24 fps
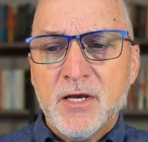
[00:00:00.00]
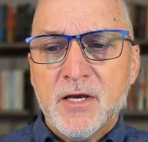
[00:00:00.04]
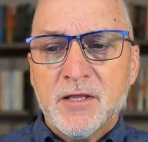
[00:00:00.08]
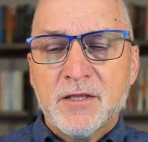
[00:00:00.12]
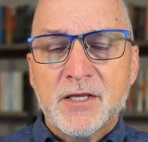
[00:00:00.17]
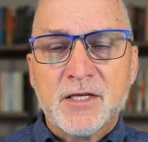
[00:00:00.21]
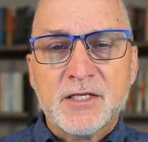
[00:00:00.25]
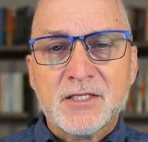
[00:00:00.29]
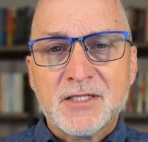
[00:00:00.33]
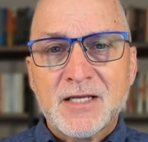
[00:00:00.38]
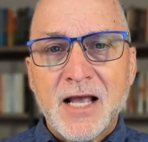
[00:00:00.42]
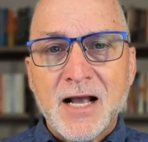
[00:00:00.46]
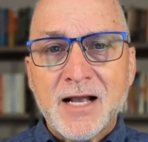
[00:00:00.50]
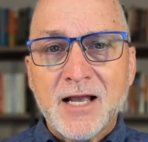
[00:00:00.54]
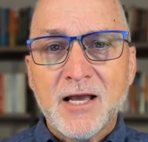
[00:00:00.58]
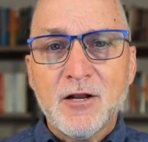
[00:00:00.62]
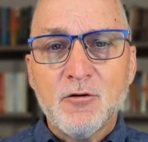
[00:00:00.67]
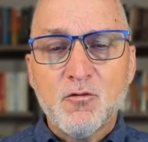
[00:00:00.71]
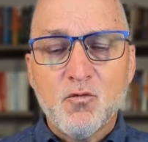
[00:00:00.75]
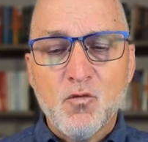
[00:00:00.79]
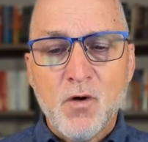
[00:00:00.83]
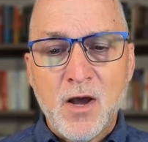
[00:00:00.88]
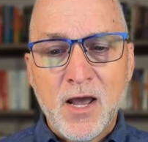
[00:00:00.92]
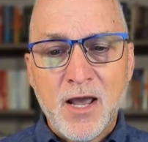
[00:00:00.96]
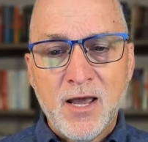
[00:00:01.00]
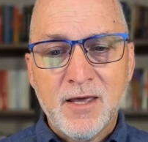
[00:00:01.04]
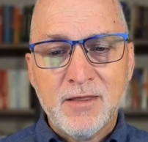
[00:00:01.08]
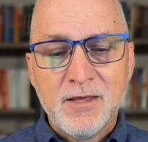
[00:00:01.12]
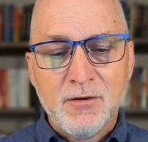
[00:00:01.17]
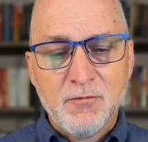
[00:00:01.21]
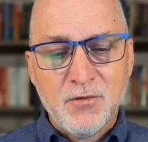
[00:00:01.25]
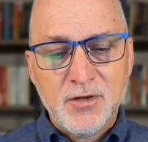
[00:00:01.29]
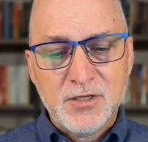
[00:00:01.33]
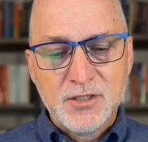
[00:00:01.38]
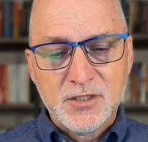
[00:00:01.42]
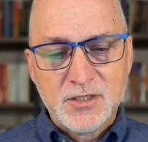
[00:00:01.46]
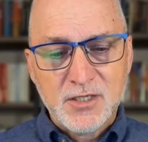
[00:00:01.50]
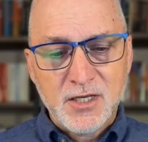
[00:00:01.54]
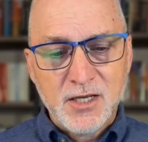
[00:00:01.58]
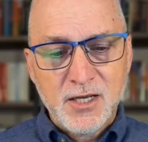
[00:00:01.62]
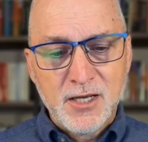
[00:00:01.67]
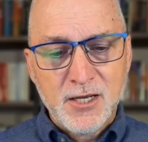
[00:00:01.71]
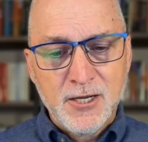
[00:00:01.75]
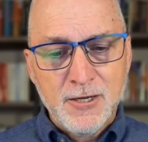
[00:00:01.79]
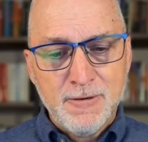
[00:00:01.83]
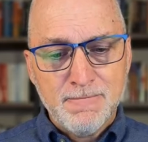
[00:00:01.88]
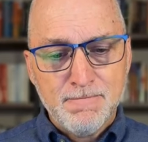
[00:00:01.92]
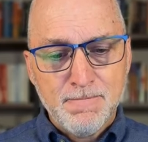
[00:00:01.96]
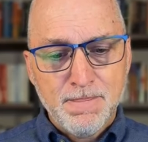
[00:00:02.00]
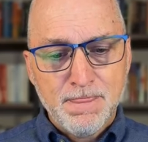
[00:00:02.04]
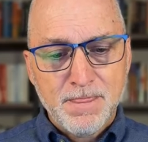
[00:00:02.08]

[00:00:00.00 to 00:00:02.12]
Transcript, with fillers: The second way that we see